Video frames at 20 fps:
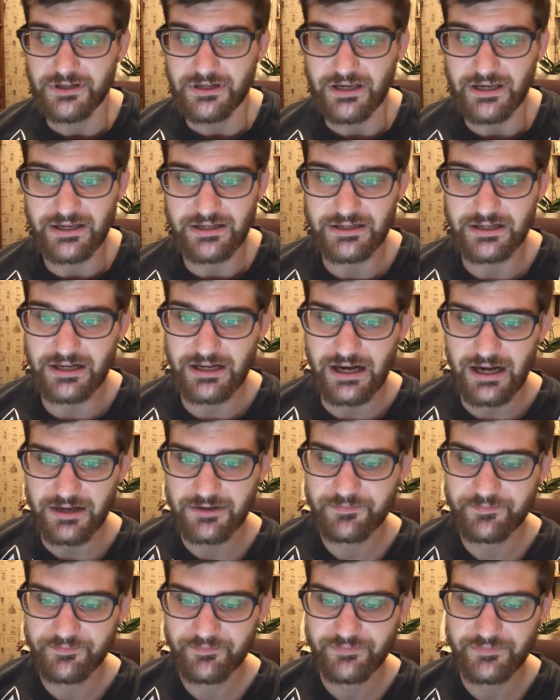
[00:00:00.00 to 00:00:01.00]
And,
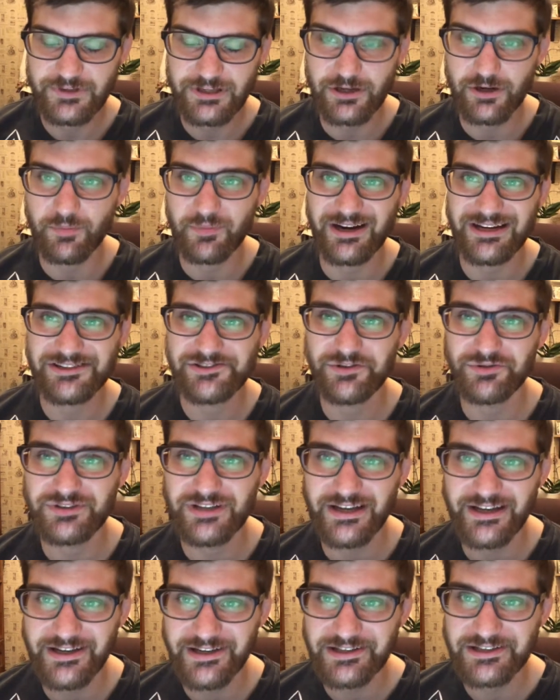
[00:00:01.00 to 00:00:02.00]
minus
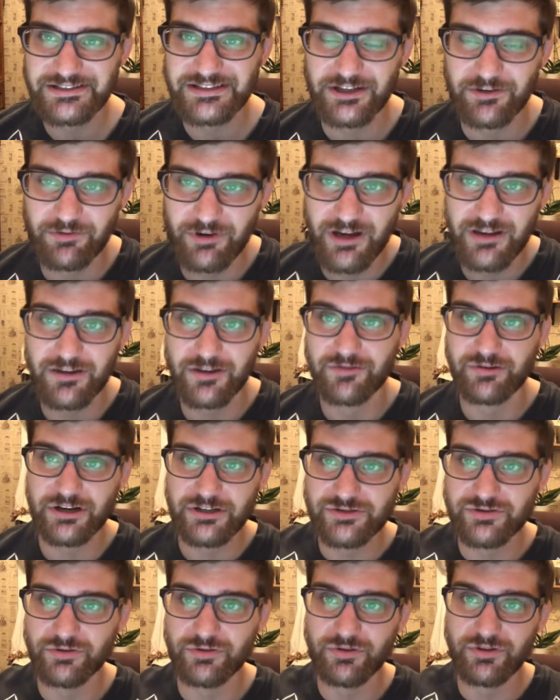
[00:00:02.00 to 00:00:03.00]
210 is, right at the
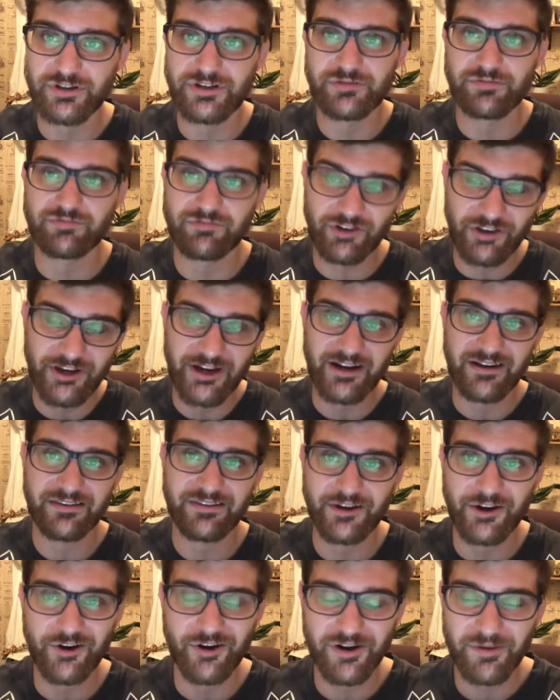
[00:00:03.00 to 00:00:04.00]
threshold. You really got to
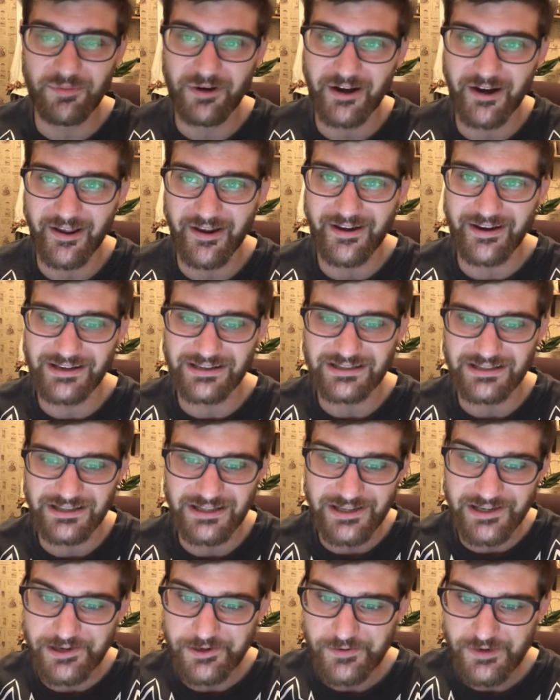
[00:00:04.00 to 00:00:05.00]
think hard about it, and I
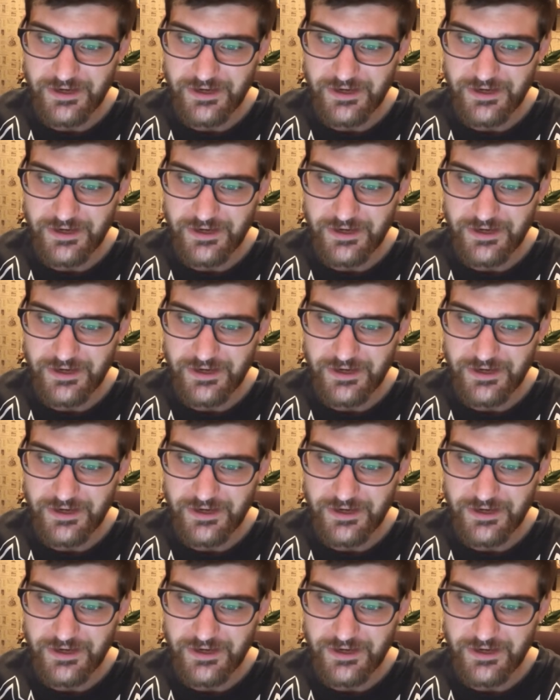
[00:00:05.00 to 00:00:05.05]
did.